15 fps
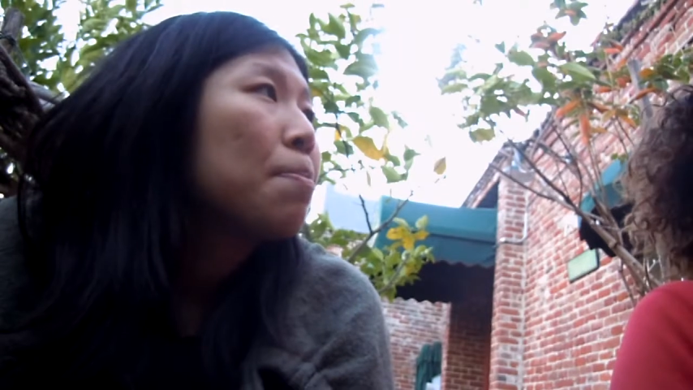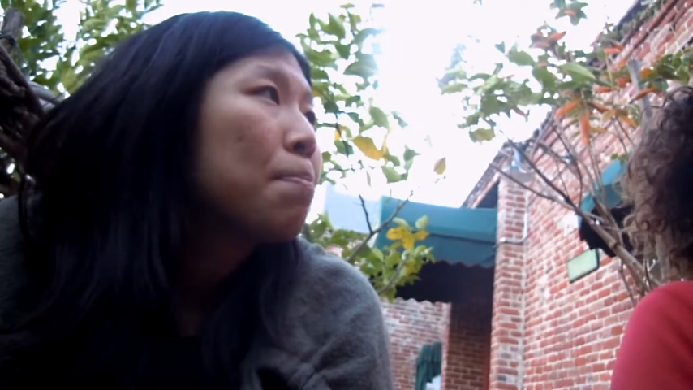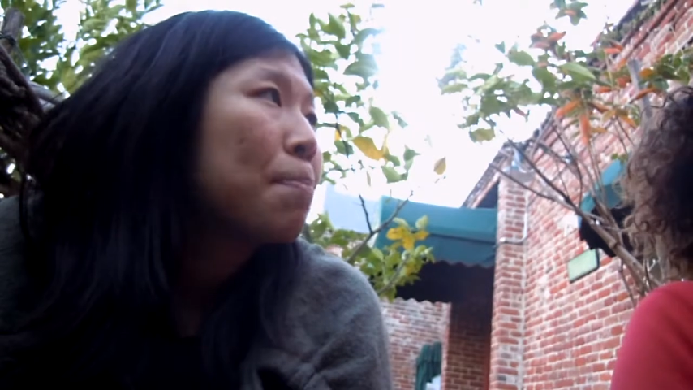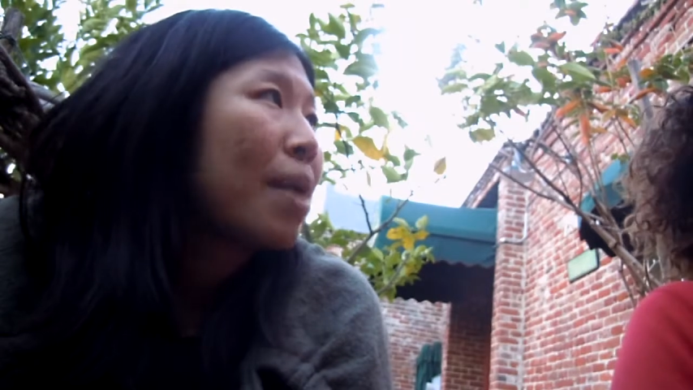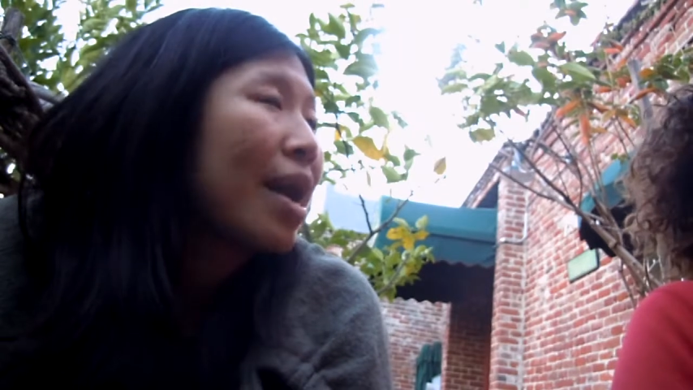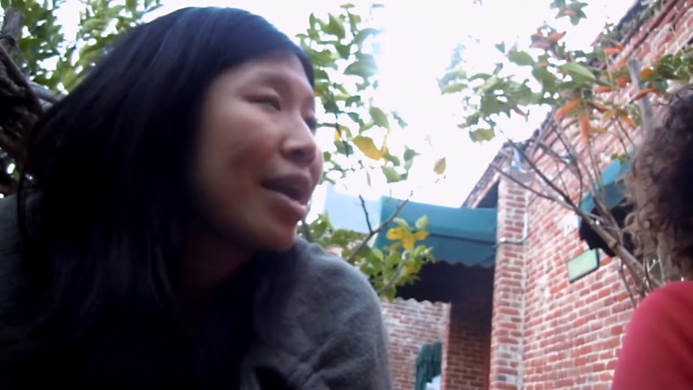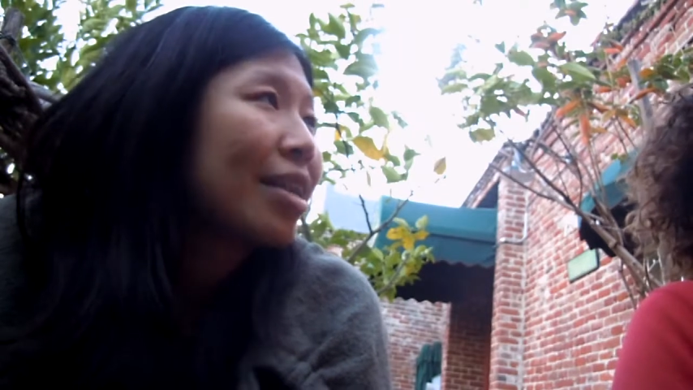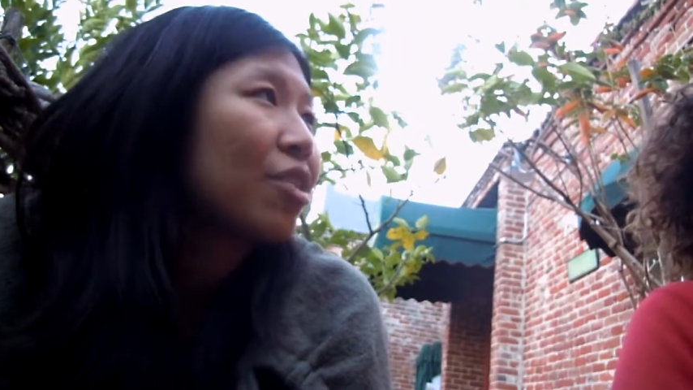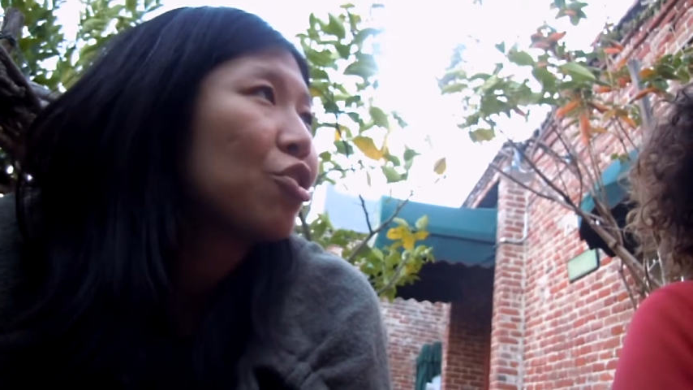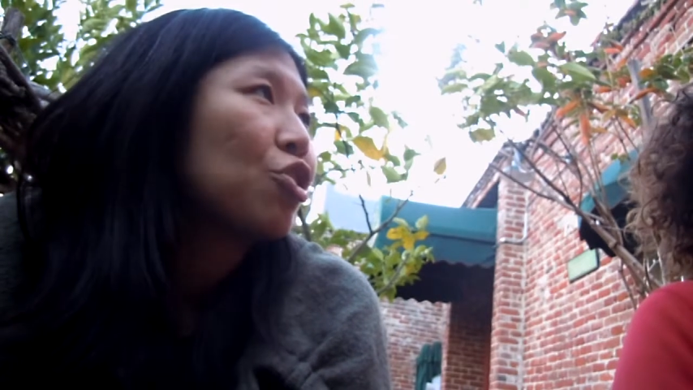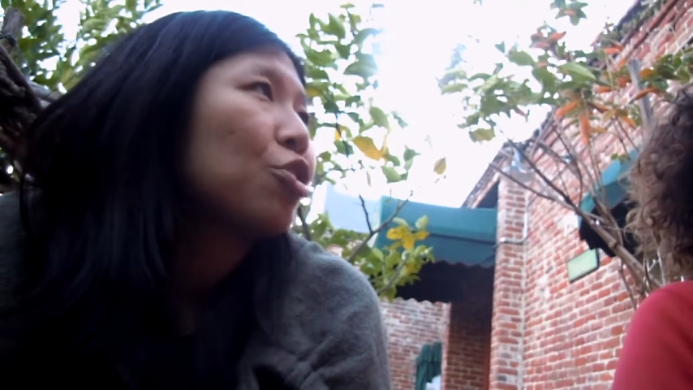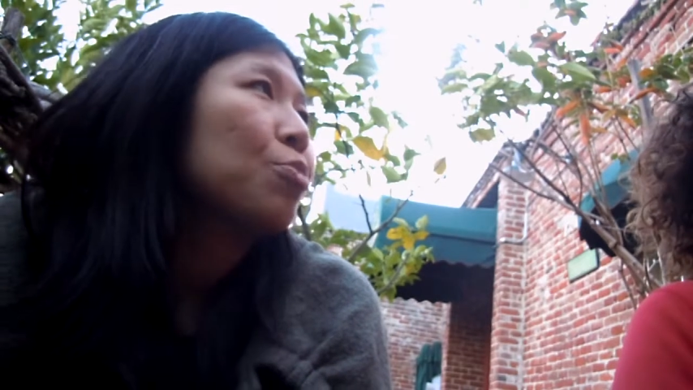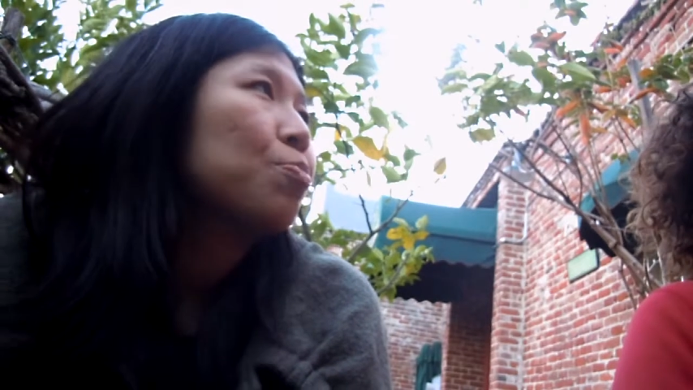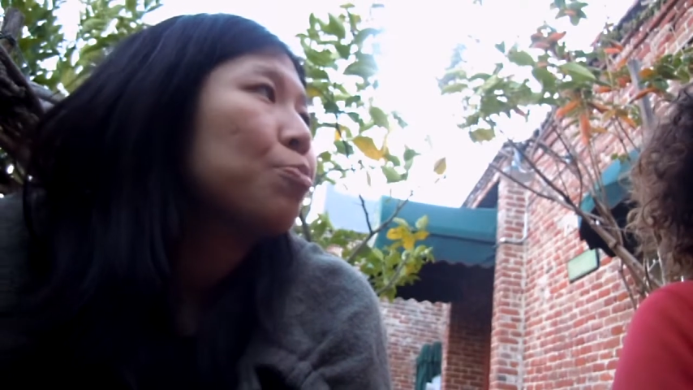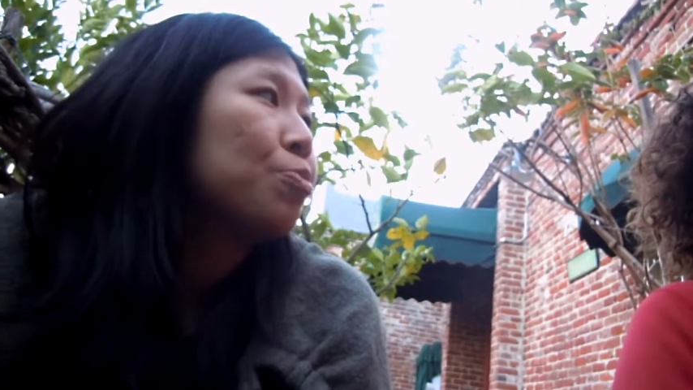
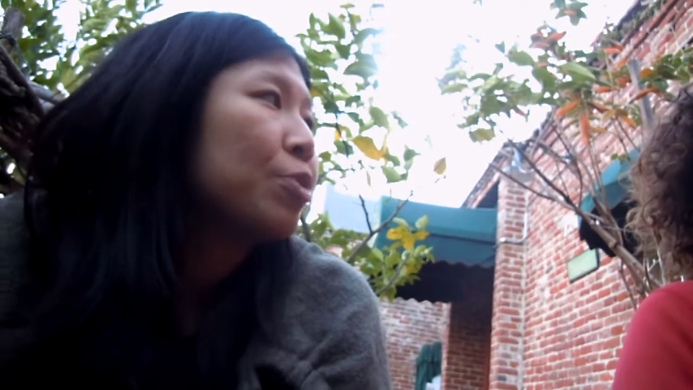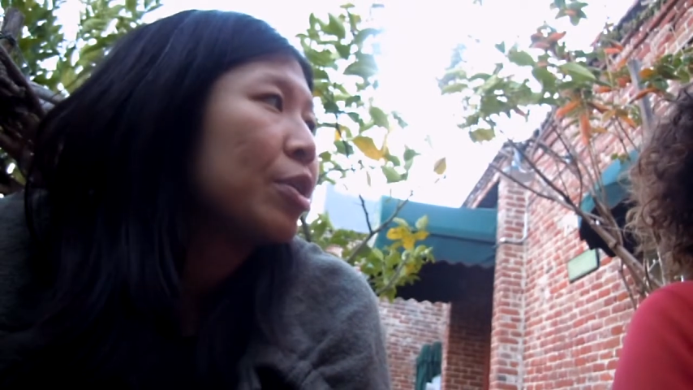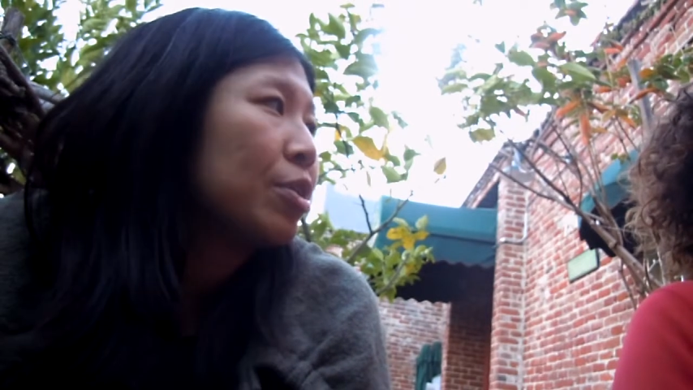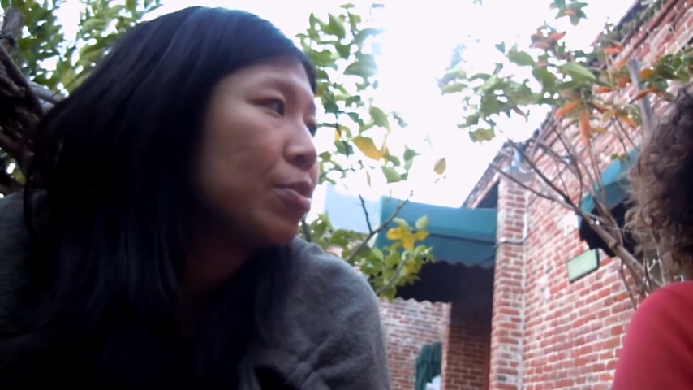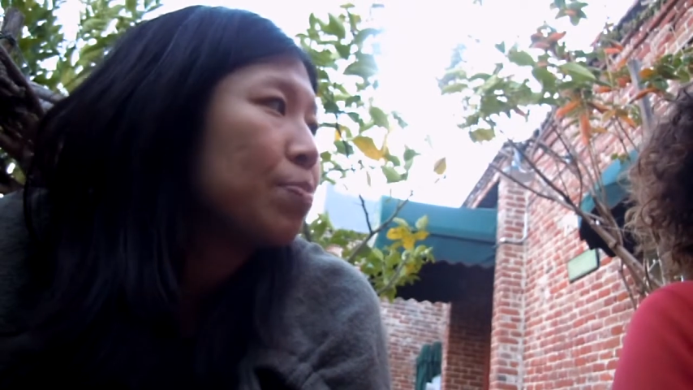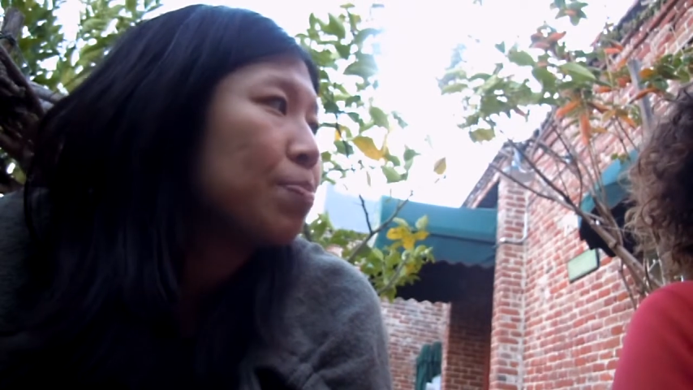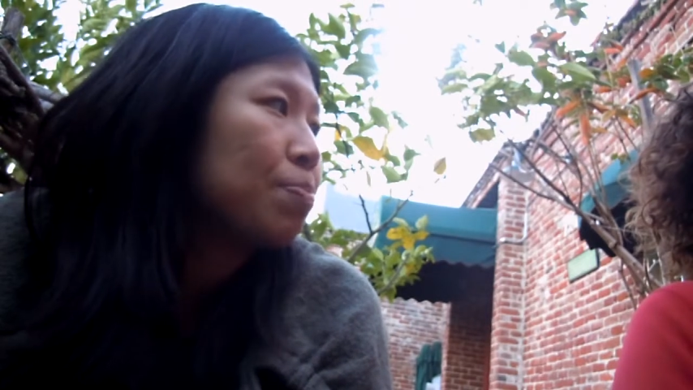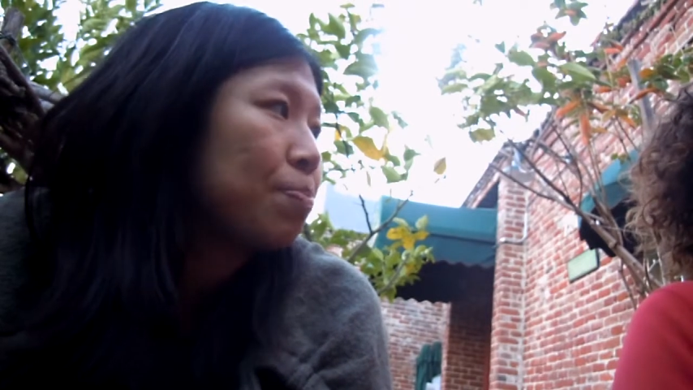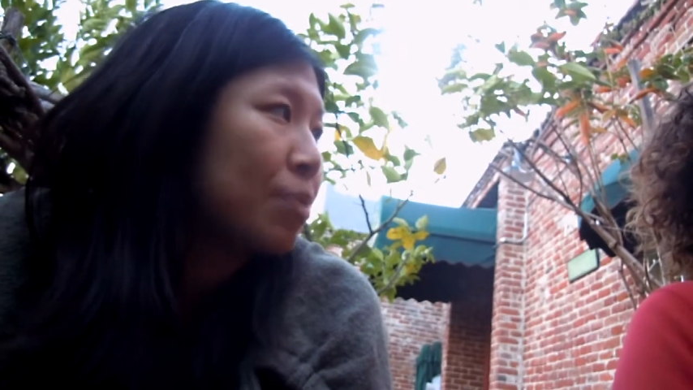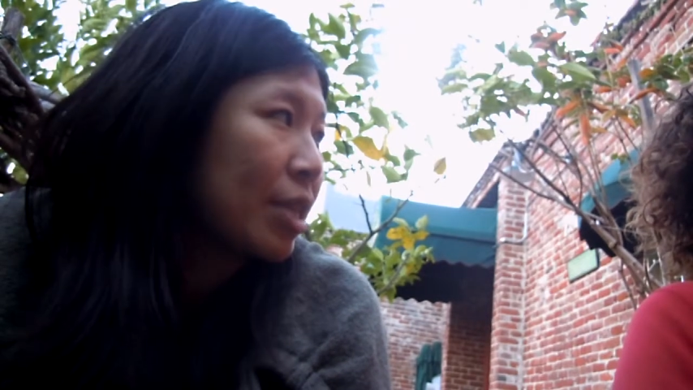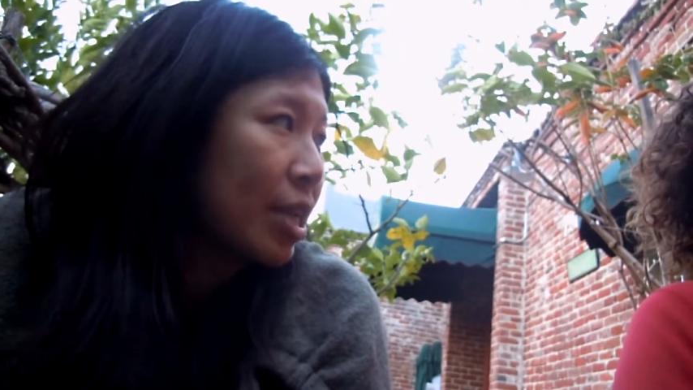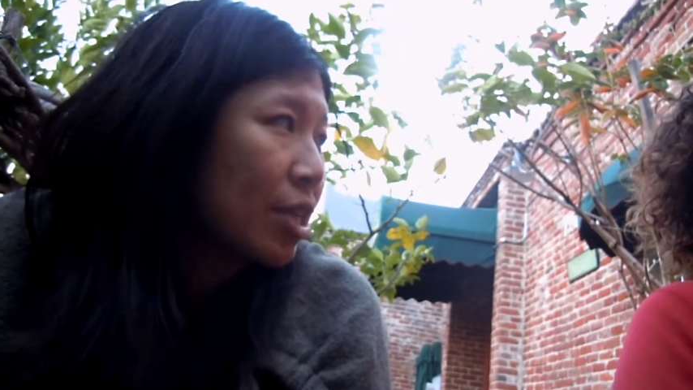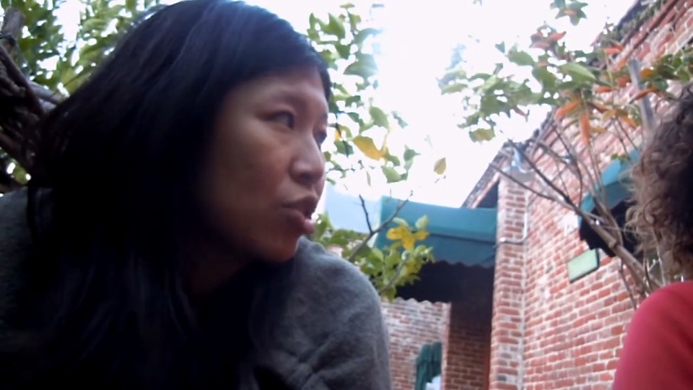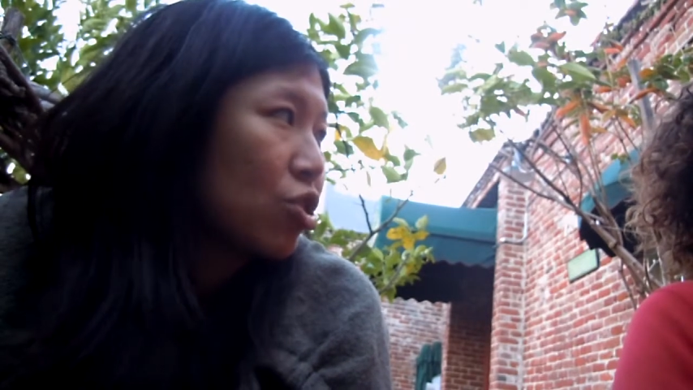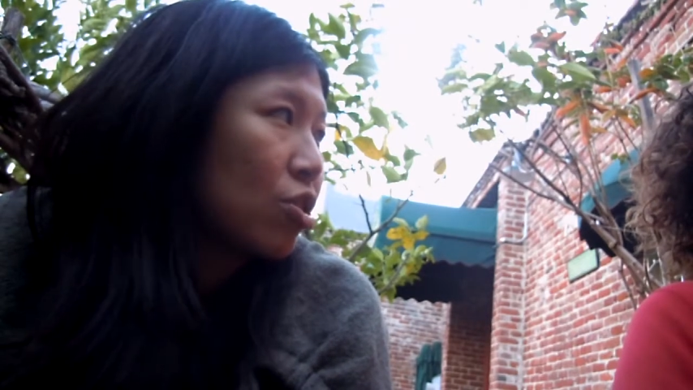minor
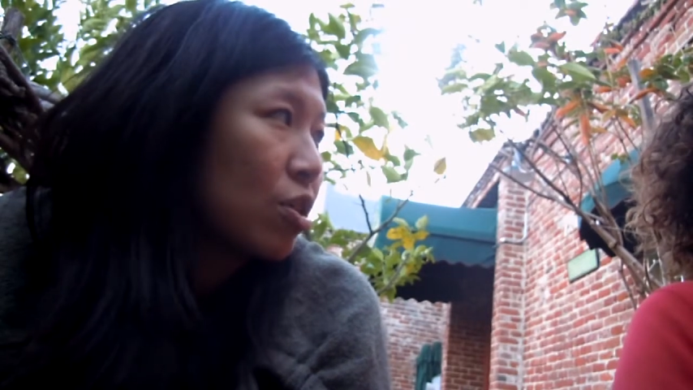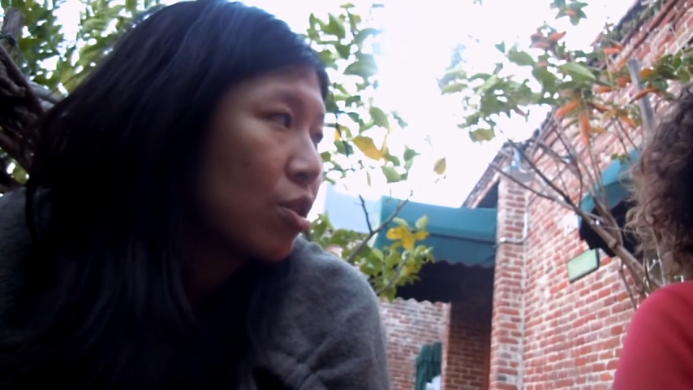bleach